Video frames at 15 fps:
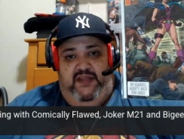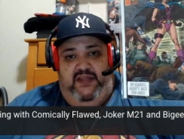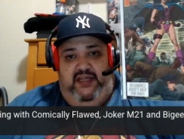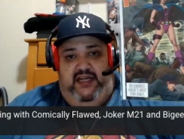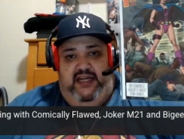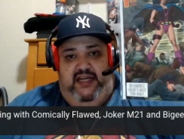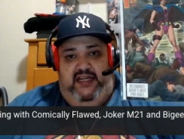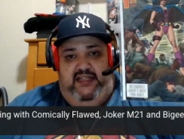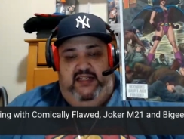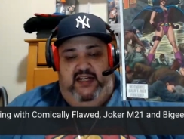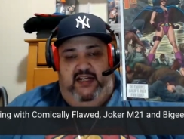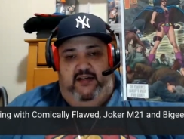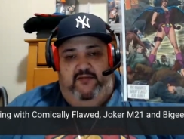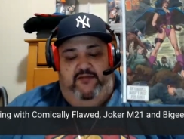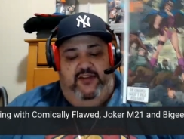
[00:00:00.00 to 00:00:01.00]
And
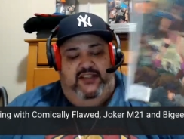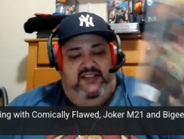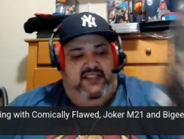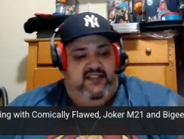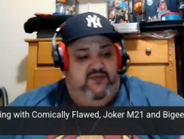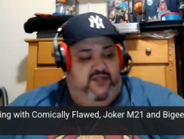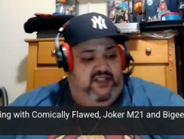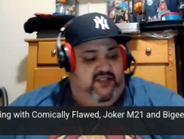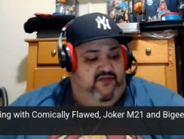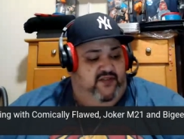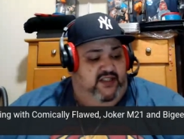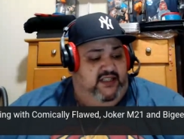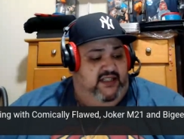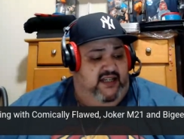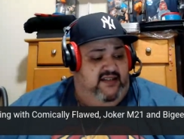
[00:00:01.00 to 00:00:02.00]
uh, really, this one is in
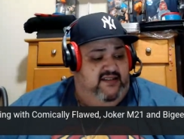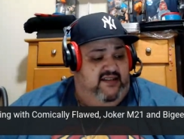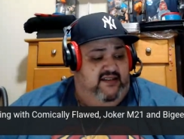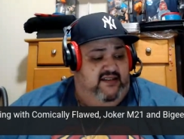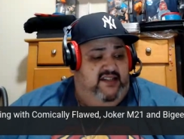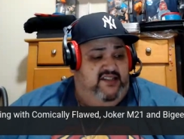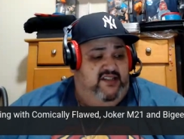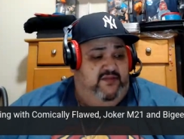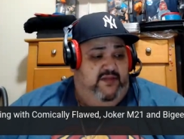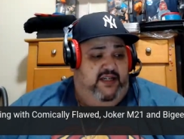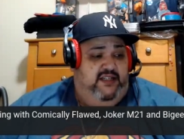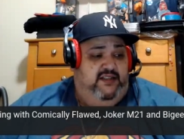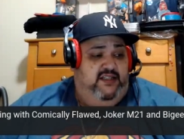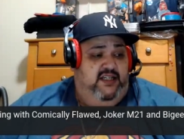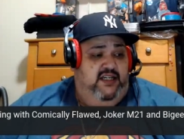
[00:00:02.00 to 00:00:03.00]
really nice condition, man.